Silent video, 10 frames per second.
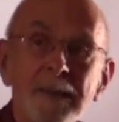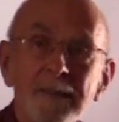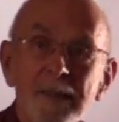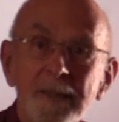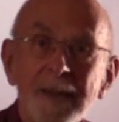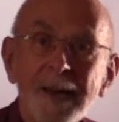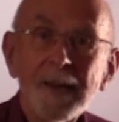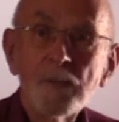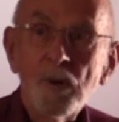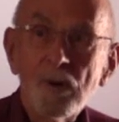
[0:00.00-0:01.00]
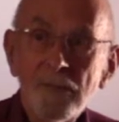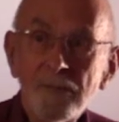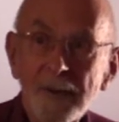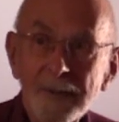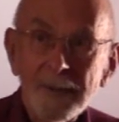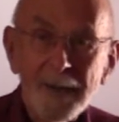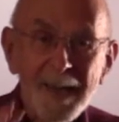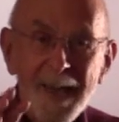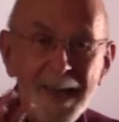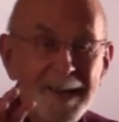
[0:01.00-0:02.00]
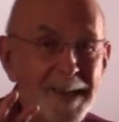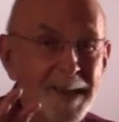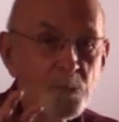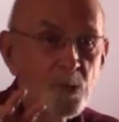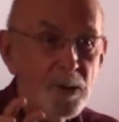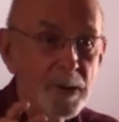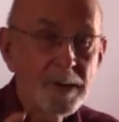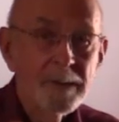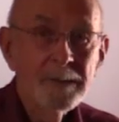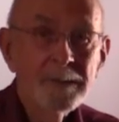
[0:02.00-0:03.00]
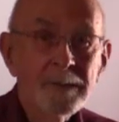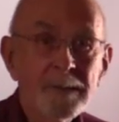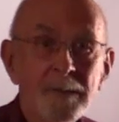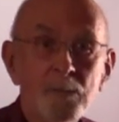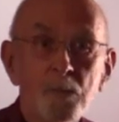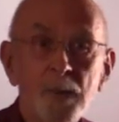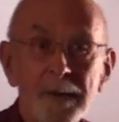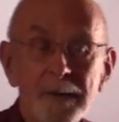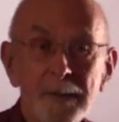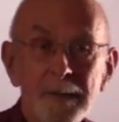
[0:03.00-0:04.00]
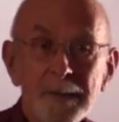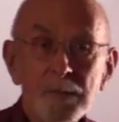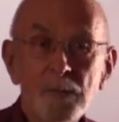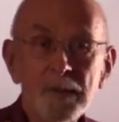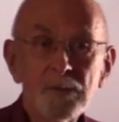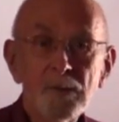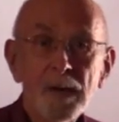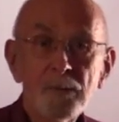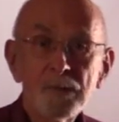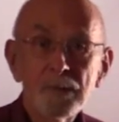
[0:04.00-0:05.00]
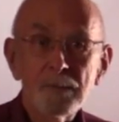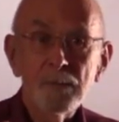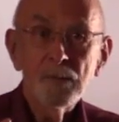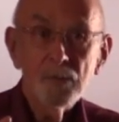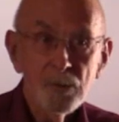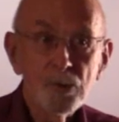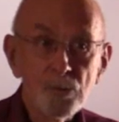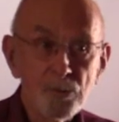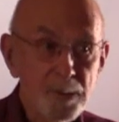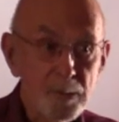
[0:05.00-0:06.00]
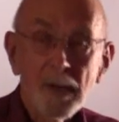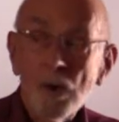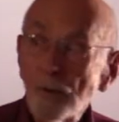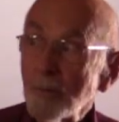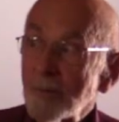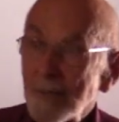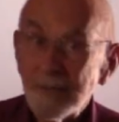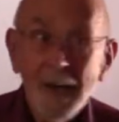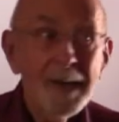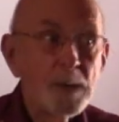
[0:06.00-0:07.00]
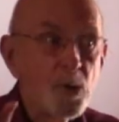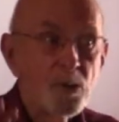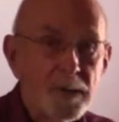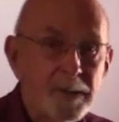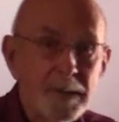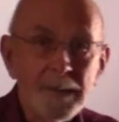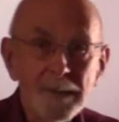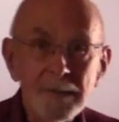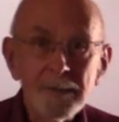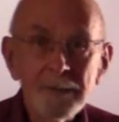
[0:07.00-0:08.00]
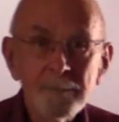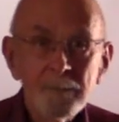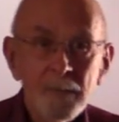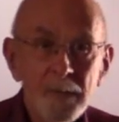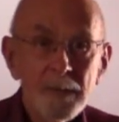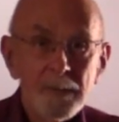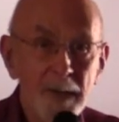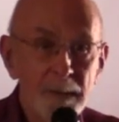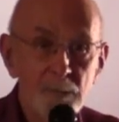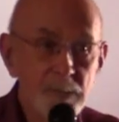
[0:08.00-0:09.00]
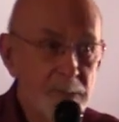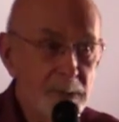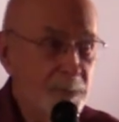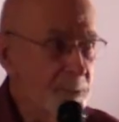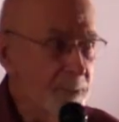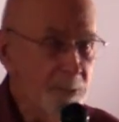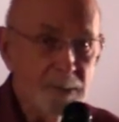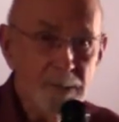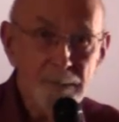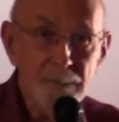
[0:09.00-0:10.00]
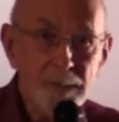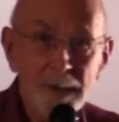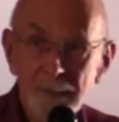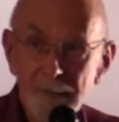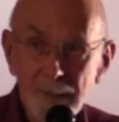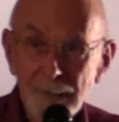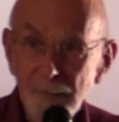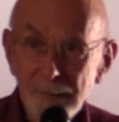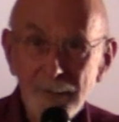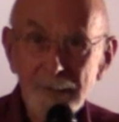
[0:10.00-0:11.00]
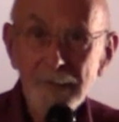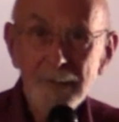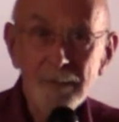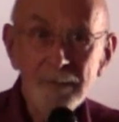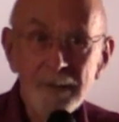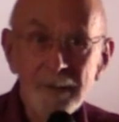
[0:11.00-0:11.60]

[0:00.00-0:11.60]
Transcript: the dynamo effect. I hate that word, but that's what astronomers use. Oh, there was a dynamo that did this. Dynamo is the name of the Russian soccer team, as far as I know.